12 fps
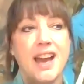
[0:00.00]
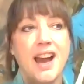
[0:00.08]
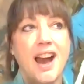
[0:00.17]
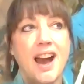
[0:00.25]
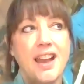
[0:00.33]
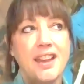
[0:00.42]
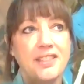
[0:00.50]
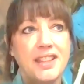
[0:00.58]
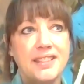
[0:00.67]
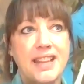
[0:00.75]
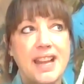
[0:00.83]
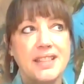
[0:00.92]
I
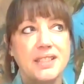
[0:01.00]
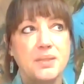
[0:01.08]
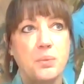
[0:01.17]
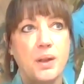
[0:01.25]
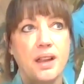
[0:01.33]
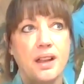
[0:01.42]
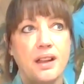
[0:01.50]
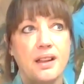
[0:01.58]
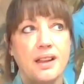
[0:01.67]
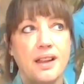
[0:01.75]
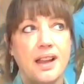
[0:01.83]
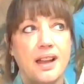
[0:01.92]
think that's
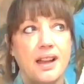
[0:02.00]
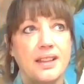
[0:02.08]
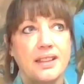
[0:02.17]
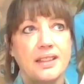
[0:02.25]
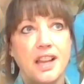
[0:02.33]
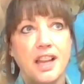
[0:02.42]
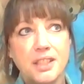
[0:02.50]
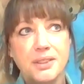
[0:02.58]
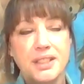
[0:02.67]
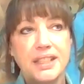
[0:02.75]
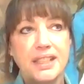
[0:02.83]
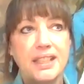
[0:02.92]
where uh,
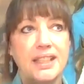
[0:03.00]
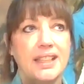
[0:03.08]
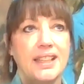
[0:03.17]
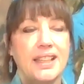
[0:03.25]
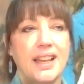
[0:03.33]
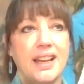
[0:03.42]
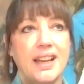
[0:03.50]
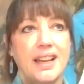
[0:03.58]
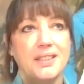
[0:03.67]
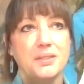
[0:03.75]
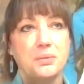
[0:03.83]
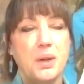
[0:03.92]
coloring, uh,
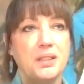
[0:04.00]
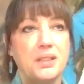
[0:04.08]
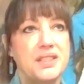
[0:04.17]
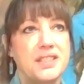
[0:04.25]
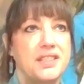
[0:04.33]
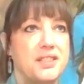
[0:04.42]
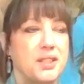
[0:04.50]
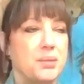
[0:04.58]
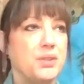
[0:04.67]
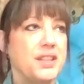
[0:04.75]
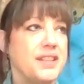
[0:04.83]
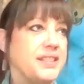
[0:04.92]
well, what's the term?
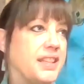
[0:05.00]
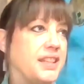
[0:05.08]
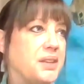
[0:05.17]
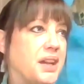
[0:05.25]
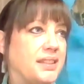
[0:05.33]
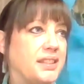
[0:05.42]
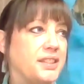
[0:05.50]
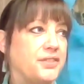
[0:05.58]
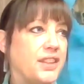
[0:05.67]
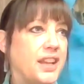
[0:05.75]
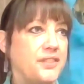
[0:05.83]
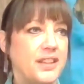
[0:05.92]
What do they say? Uh, live
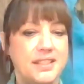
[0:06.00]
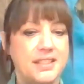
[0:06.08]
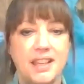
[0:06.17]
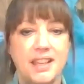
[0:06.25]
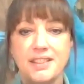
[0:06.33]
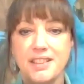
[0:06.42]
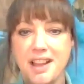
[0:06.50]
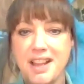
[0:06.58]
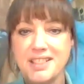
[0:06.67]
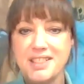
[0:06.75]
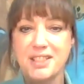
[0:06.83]
life outside the lines,